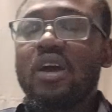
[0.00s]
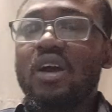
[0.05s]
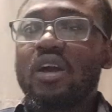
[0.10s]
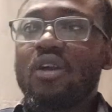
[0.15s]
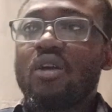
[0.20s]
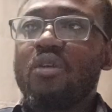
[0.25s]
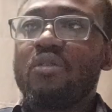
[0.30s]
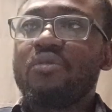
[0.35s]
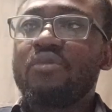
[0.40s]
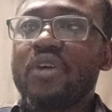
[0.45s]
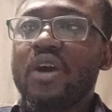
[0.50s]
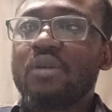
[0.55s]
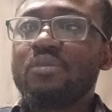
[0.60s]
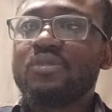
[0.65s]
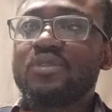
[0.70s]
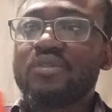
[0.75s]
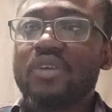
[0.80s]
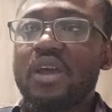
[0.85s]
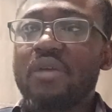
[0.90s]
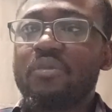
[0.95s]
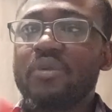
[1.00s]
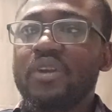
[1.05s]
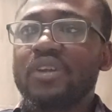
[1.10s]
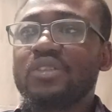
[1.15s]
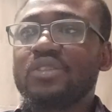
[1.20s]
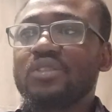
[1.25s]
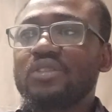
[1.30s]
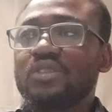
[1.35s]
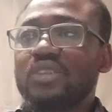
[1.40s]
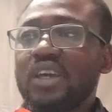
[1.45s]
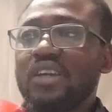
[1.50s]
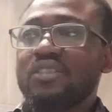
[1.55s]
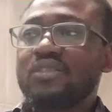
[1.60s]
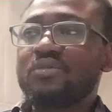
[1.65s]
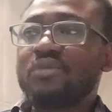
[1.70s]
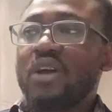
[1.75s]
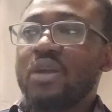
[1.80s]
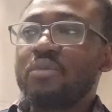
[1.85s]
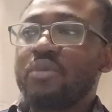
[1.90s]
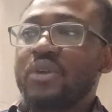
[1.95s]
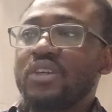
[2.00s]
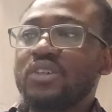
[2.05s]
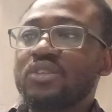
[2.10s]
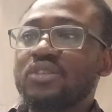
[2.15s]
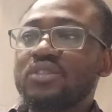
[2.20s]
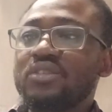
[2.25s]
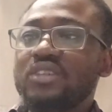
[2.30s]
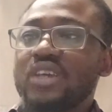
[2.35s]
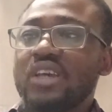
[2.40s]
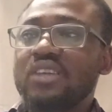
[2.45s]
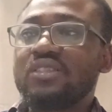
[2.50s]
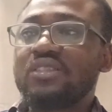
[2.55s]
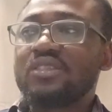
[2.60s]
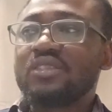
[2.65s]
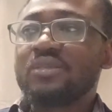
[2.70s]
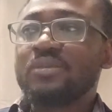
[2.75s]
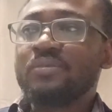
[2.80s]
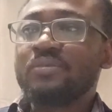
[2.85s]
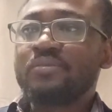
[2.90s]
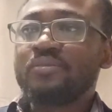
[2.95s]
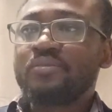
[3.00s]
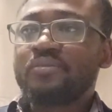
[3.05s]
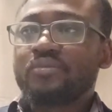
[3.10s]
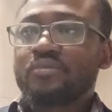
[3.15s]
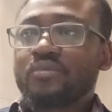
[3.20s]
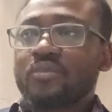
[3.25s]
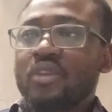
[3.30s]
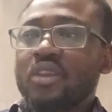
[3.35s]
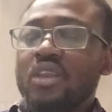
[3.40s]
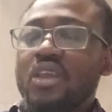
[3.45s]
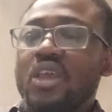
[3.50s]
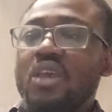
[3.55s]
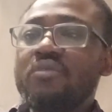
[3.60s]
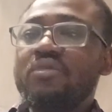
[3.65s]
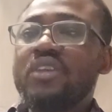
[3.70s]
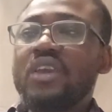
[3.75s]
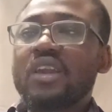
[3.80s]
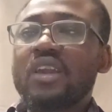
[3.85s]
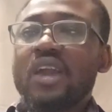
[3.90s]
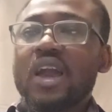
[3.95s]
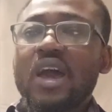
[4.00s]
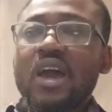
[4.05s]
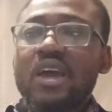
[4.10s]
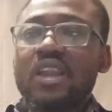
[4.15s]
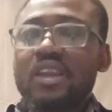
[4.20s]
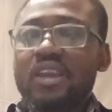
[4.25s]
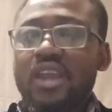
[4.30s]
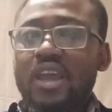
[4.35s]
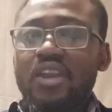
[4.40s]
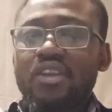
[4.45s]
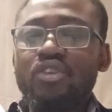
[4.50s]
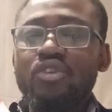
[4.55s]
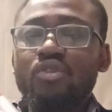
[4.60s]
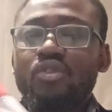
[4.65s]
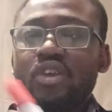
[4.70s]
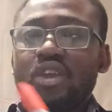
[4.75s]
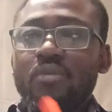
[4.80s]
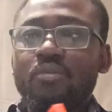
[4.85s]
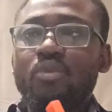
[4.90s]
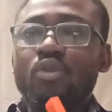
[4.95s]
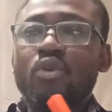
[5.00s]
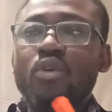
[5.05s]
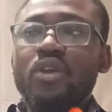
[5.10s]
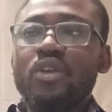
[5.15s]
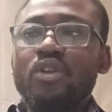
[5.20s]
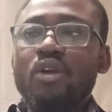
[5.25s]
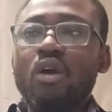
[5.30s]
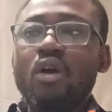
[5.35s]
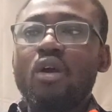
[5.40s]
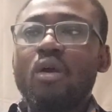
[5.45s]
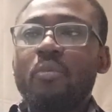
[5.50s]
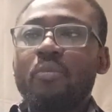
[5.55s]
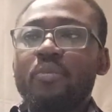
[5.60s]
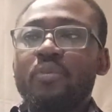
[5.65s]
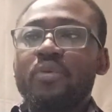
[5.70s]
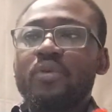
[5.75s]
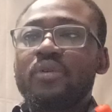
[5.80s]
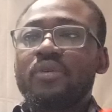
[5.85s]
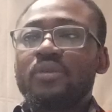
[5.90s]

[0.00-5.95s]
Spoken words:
confirms vibration, test vibration sense. If they can, then you keep going up.